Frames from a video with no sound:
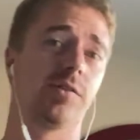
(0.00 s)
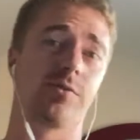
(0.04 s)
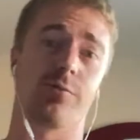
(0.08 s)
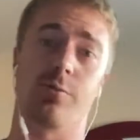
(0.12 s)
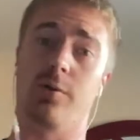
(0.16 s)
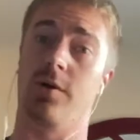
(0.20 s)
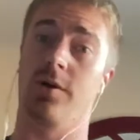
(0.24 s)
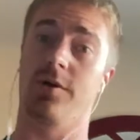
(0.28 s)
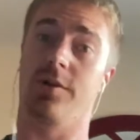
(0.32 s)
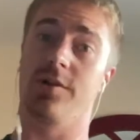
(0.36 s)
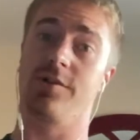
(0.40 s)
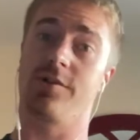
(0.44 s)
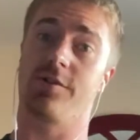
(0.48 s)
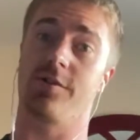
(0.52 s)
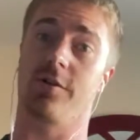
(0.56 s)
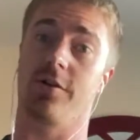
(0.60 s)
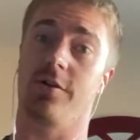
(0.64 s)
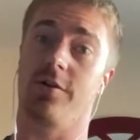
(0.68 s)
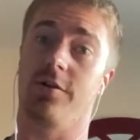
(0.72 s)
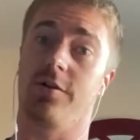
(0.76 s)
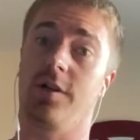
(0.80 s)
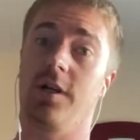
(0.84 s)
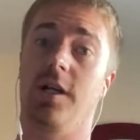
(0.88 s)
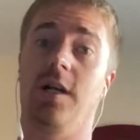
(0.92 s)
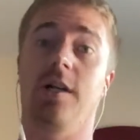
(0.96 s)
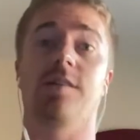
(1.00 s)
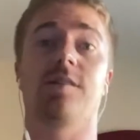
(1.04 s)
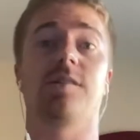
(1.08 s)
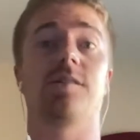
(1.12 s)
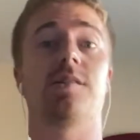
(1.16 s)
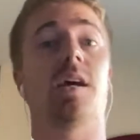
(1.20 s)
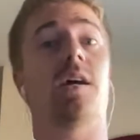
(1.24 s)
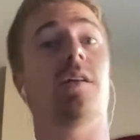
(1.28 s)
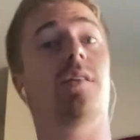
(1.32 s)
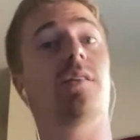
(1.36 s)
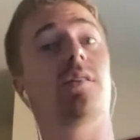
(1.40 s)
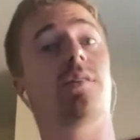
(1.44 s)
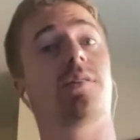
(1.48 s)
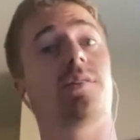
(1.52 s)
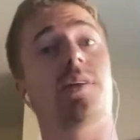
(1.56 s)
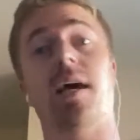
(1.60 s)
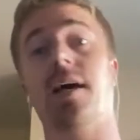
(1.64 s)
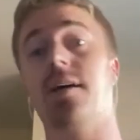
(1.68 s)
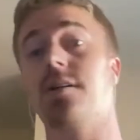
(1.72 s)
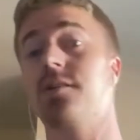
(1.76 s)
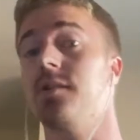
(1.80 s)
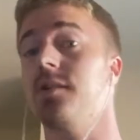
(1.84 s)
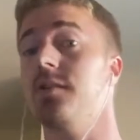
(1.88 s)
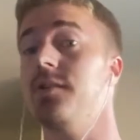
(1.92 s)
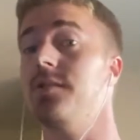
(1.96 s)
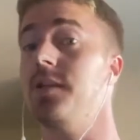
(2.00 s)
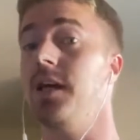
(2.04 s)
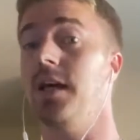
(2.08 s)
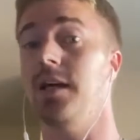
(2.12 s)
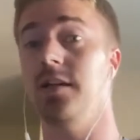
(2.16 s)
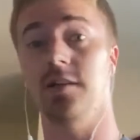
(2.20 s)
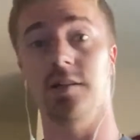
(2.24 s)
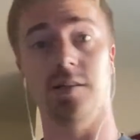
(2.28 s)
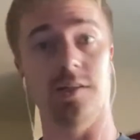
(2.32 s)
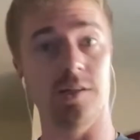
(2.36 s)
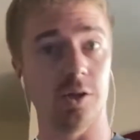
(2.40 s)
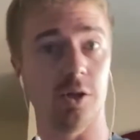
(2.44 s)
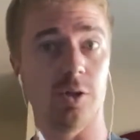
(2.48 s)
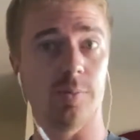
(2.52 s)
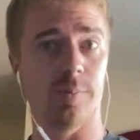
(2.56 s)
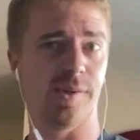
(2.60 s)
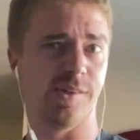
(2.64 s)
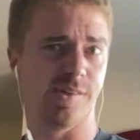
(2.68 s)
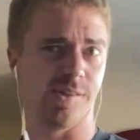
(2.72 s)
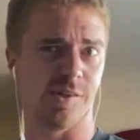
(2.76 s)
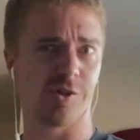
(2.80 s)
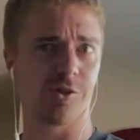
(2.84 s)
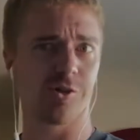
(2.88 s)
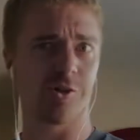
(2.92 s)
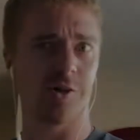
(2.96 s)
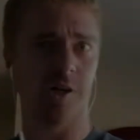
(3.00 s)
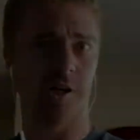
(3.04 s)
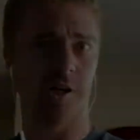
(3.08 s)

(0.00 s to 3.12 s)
world is certain, it's death, taxes, and gill positioning.